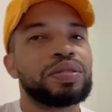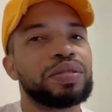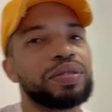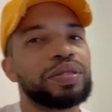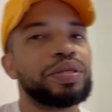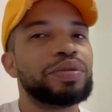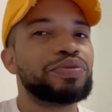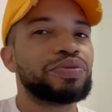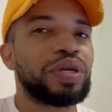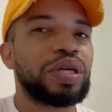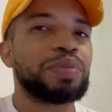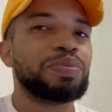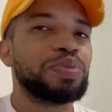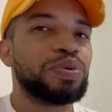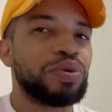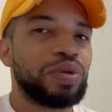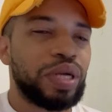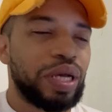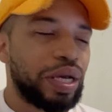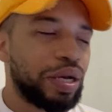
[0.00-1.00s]
He tried to
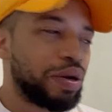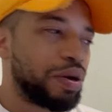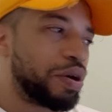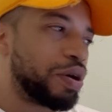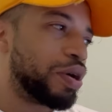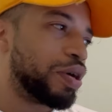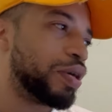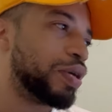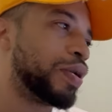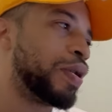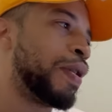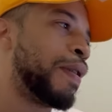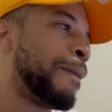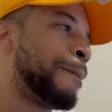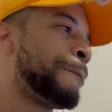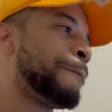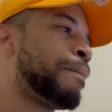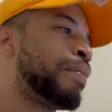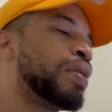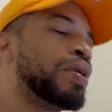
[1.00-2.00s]
pull that card.
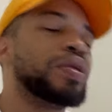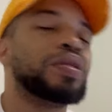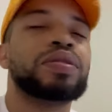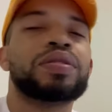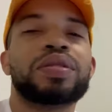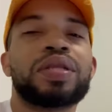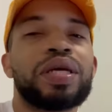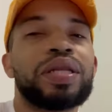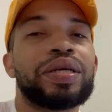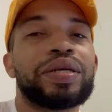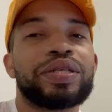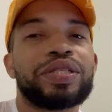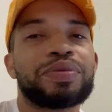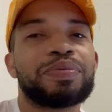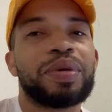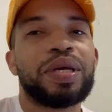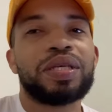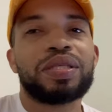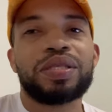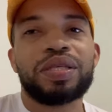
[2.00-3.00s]
That nigga
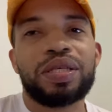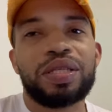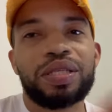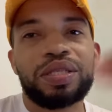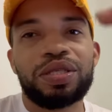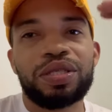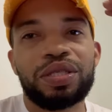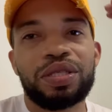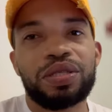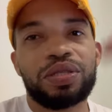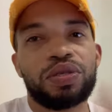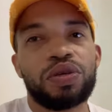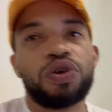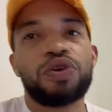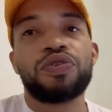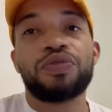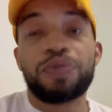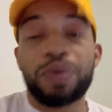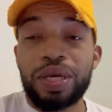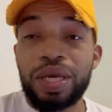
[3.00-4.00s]
Smack said, this shit is
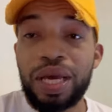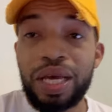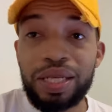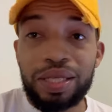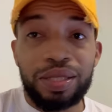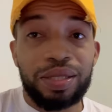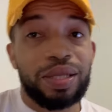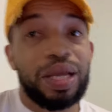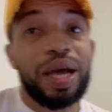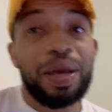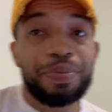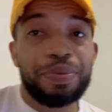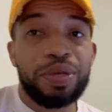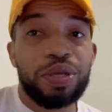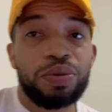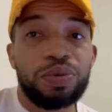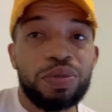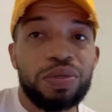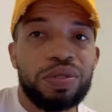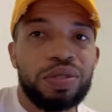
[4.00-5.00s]
over. He had to stop it.
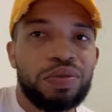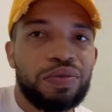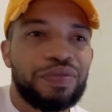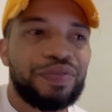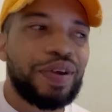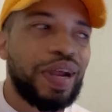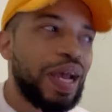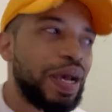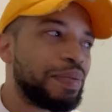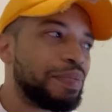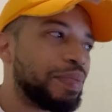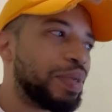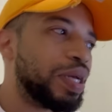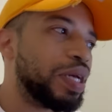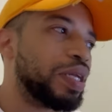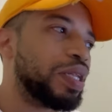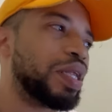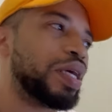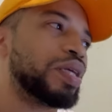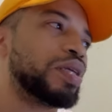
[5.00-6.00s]
It was a wrap,
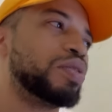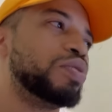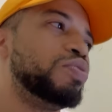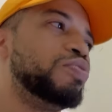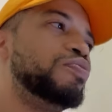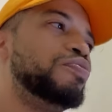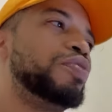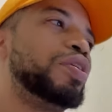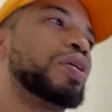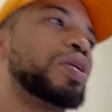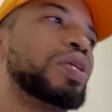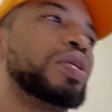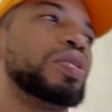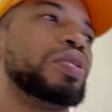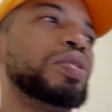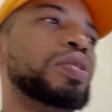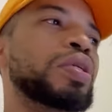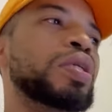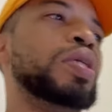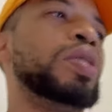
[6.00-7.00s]
man. Like, you
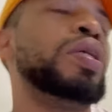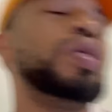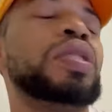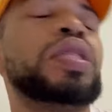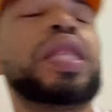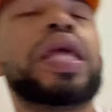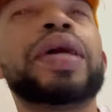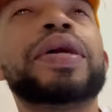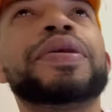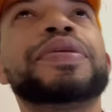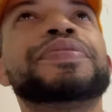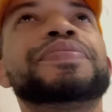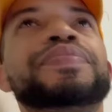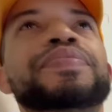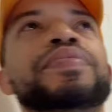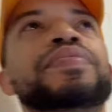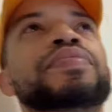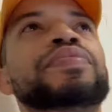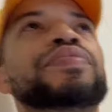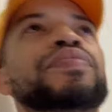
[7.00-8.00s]
fucking, like,
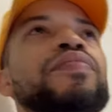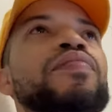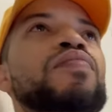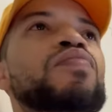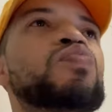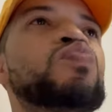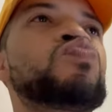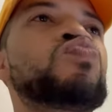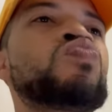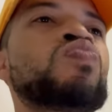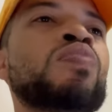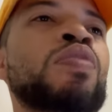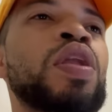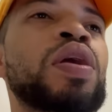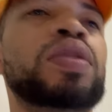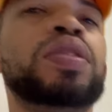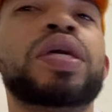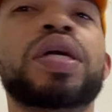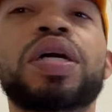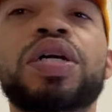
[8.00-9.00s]

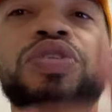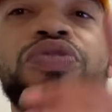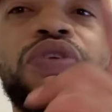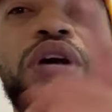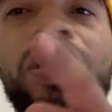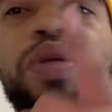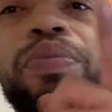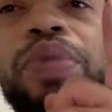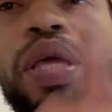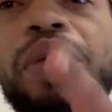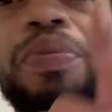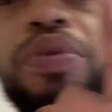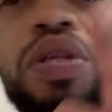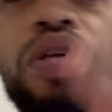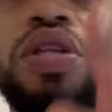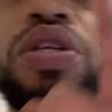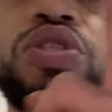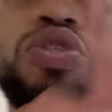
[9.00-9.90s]
they're gonna try to blame it on the